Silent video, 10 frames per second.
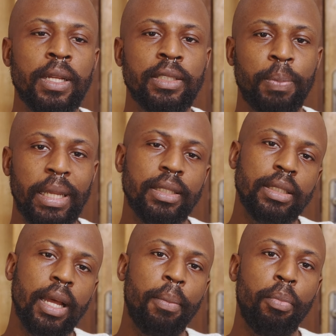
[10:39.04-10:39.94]

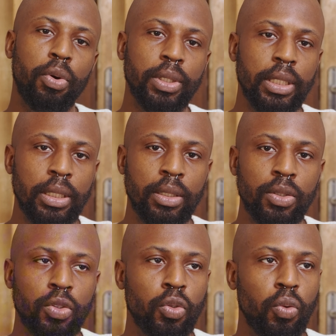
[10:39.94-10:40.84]
spending that money
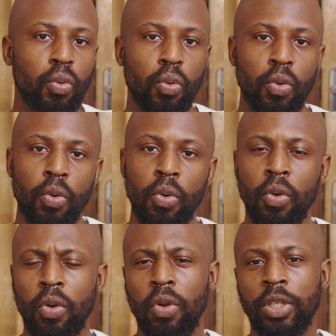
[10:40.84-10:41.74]
to
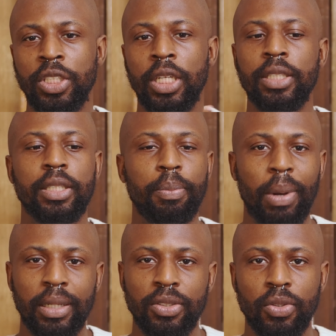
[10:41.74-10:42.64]
change a
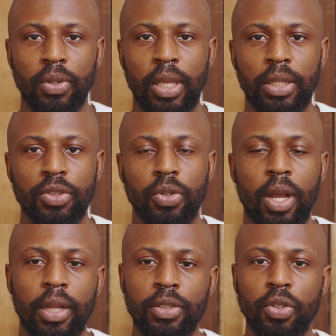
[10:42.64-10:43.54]
bad socket, you
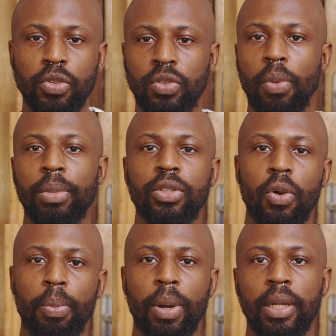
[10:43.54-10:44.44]
can just sum it
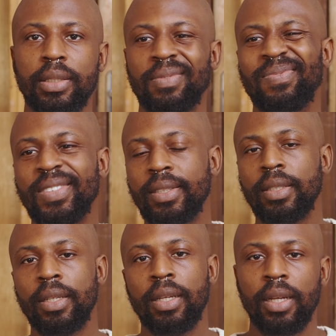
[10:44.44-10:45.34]
up as
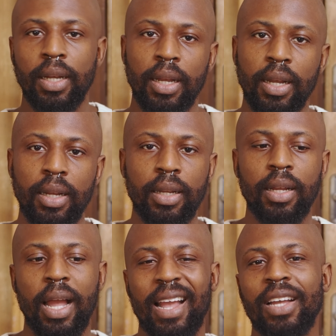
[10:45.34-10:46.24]

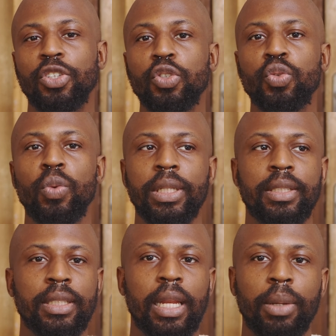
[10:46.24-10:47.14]
I can just wait
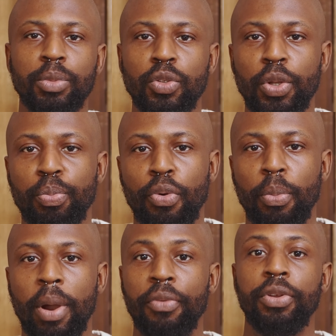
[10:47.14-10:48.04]
till I'm doing
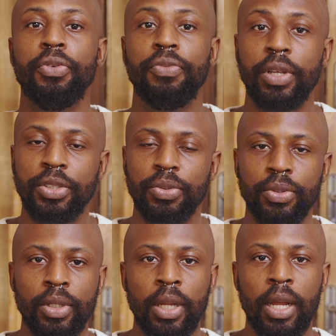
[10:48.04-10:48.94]
proper renovation.